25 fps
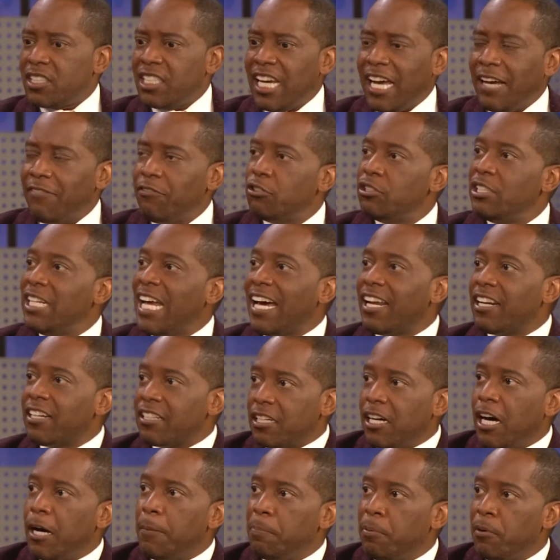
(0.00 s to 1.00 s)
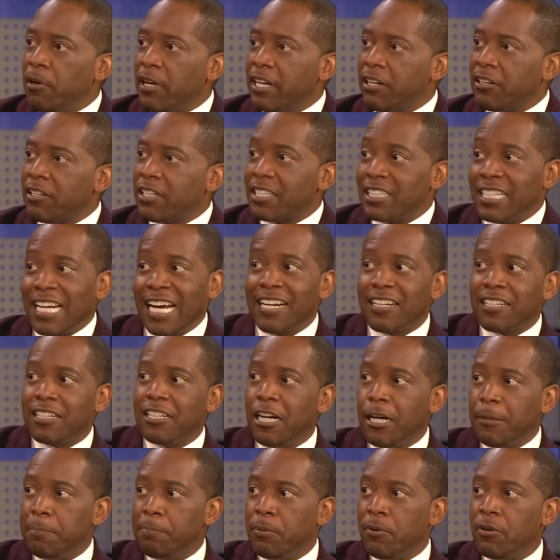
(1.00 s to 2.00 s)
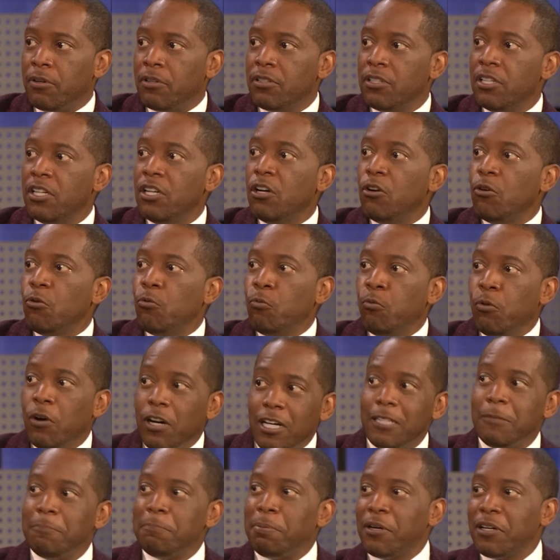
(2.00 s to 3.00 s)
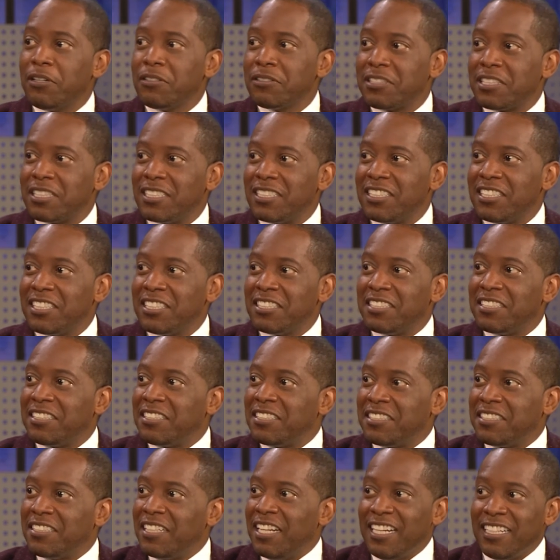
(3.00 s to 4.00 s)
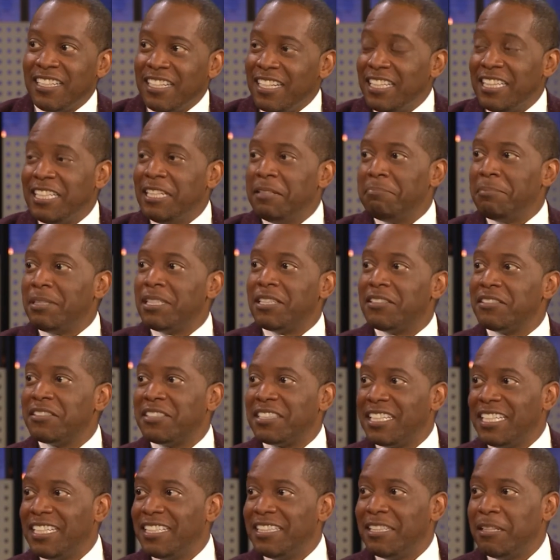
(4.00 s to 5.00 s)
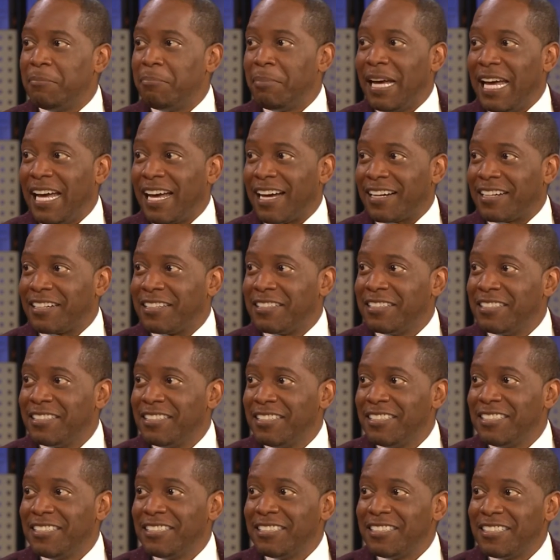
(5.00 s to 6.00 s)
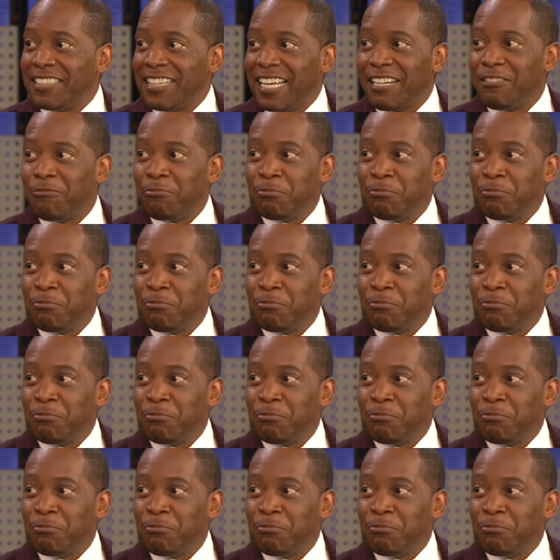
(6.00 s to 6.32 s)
But not a couple, Erica. Not a couple. One person just in the middle seat in the back, like